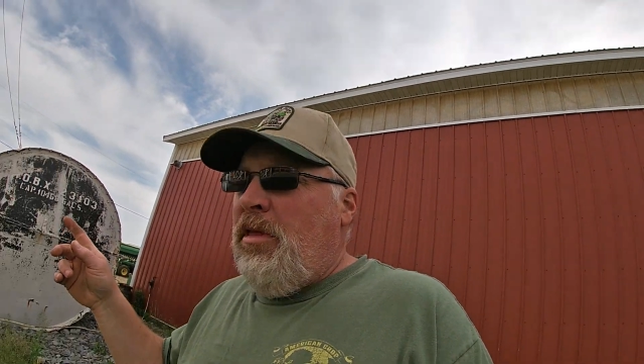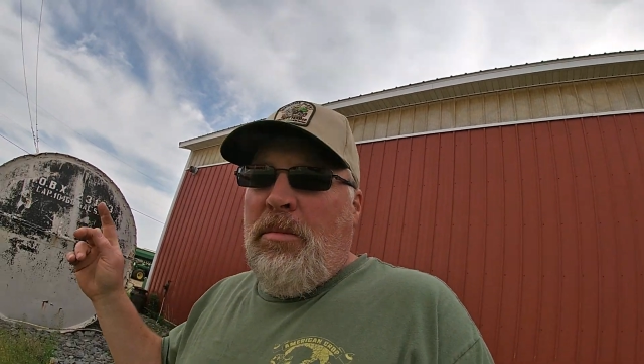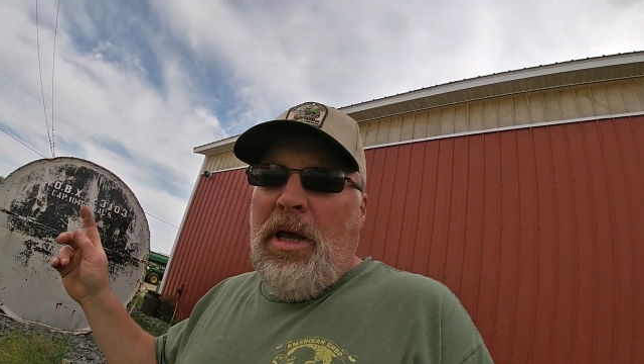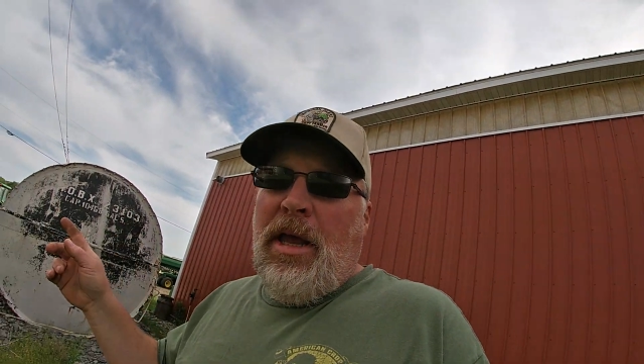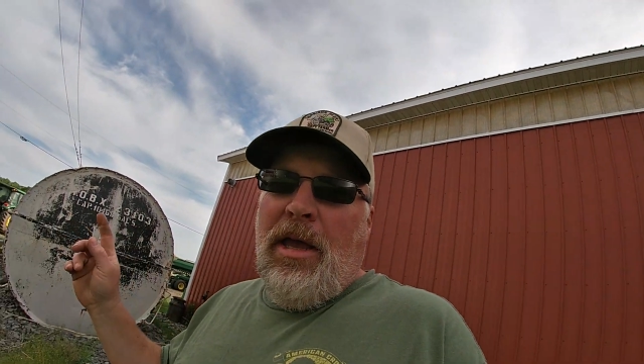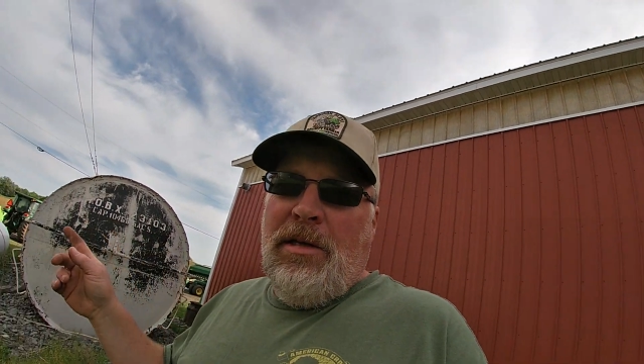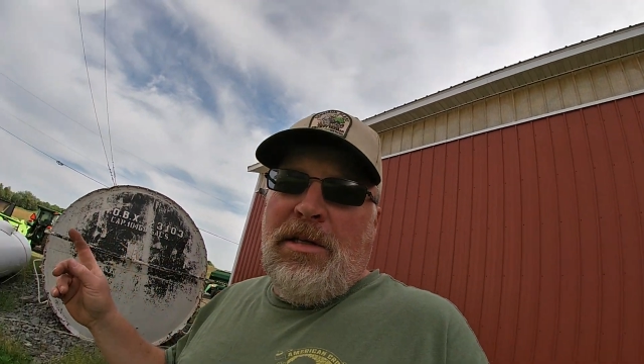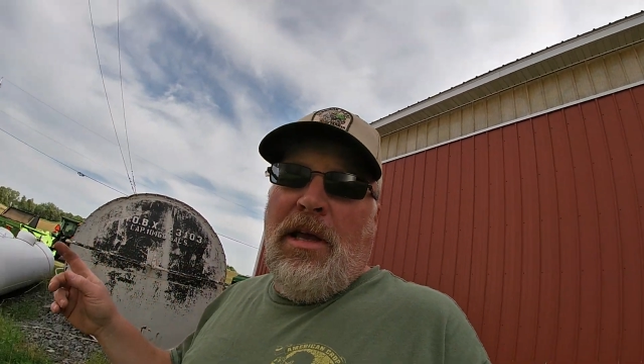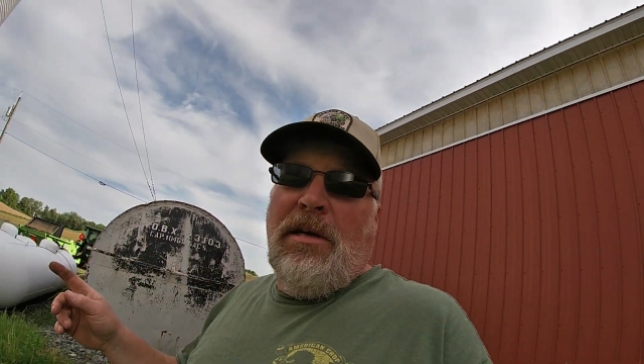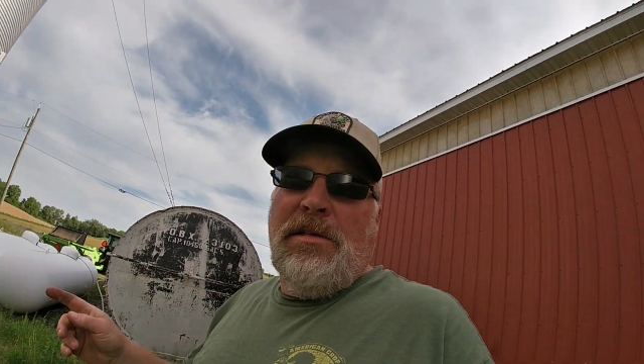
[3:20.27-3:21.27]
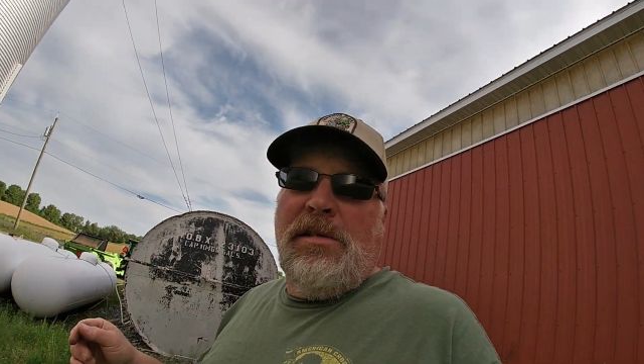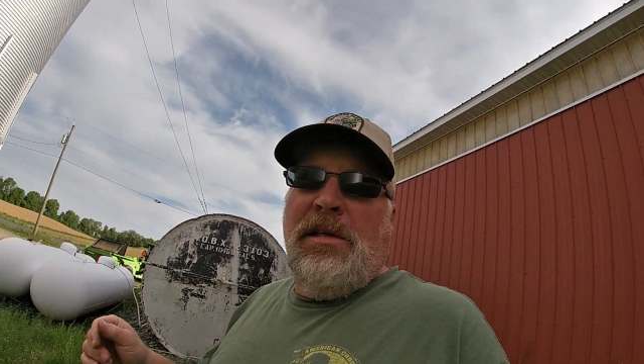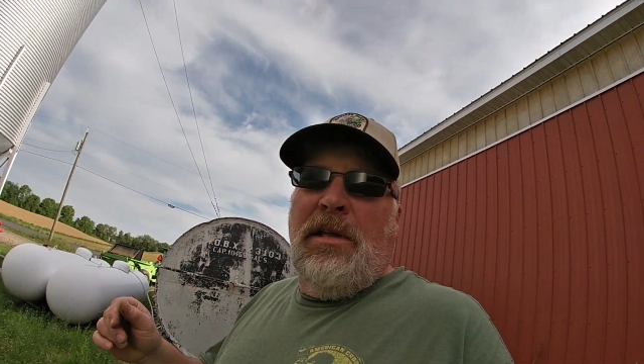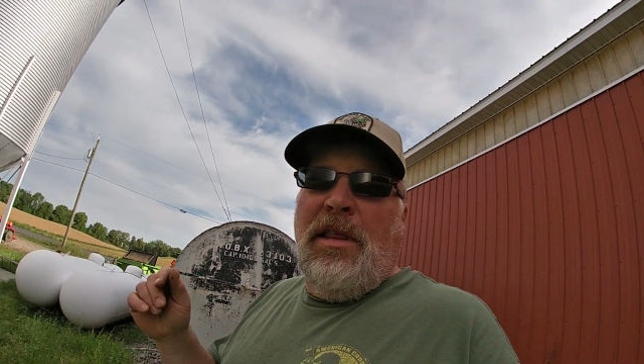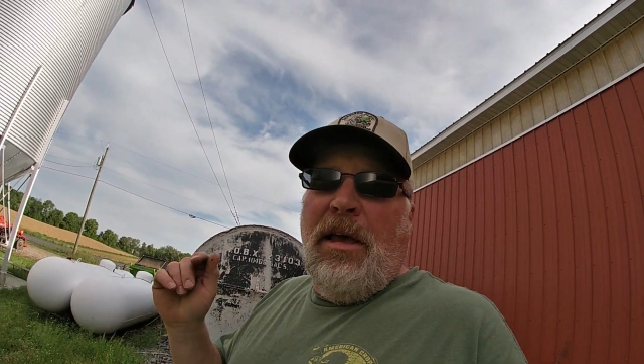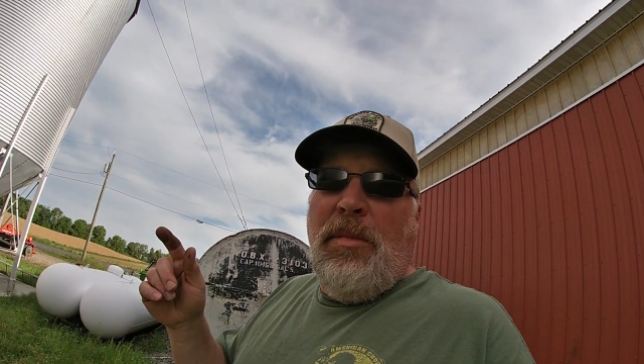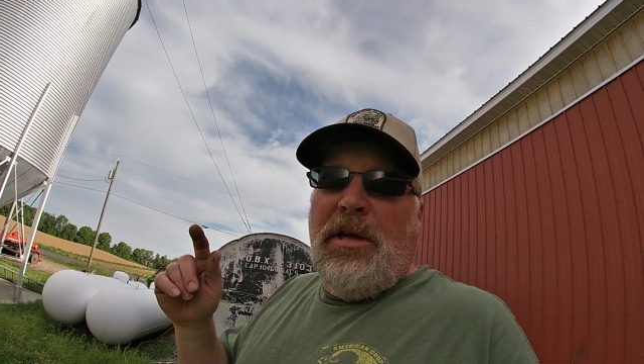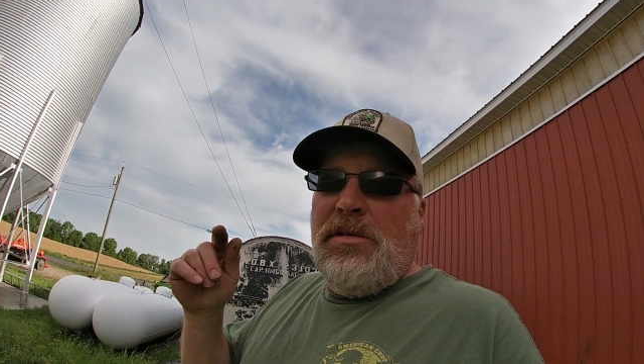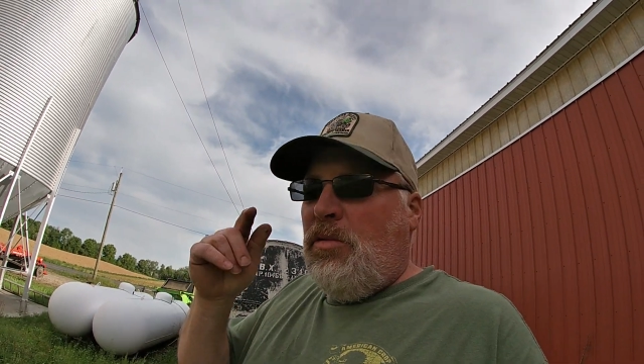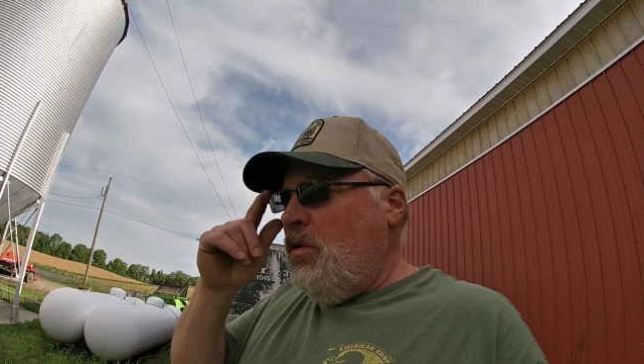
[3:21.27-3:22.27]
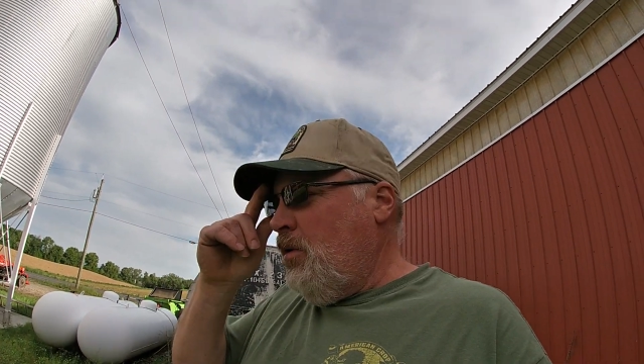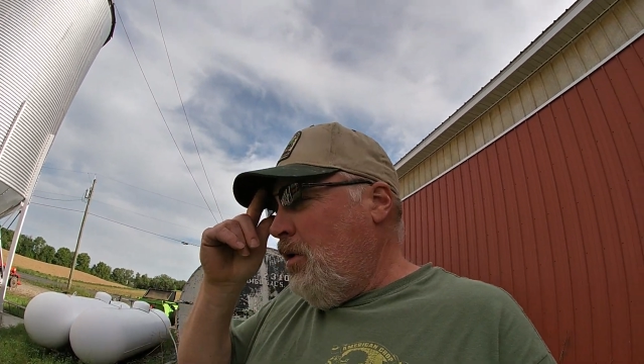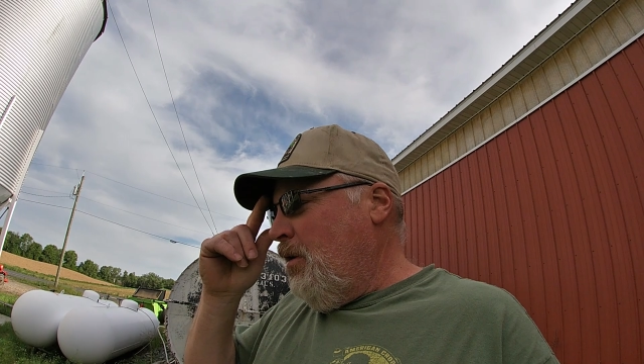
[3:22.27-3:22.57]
the big antennas that makes a world of